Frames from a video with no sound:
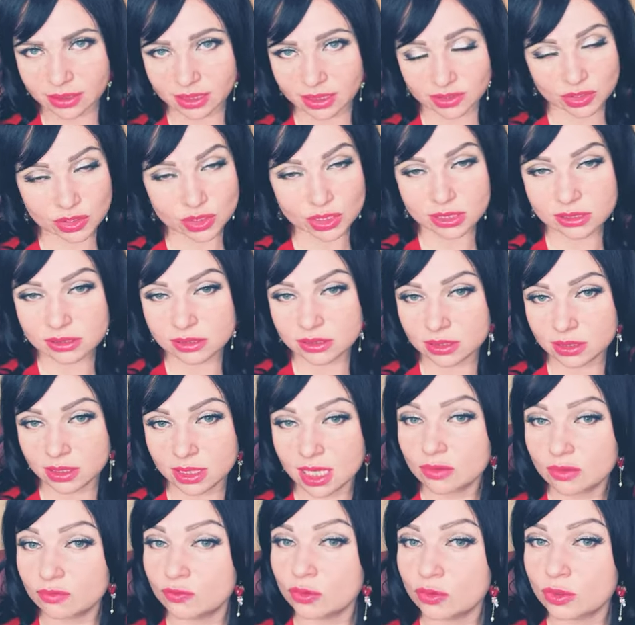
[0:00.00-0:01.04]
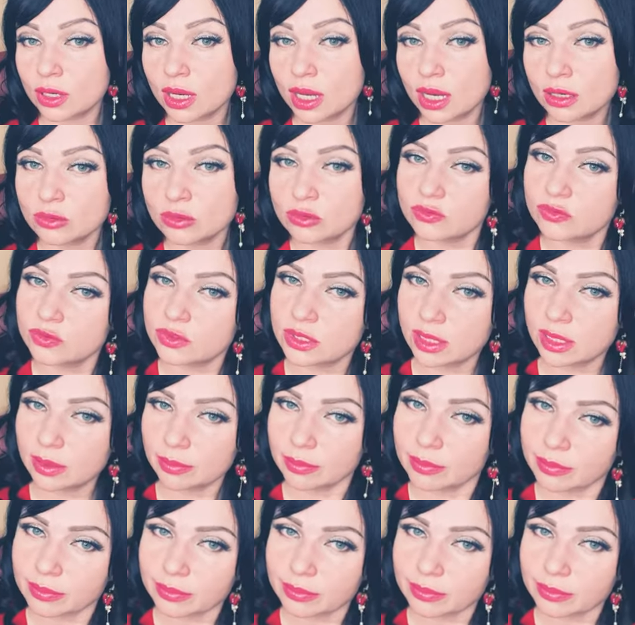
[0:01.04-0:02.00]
and things did not work out for them.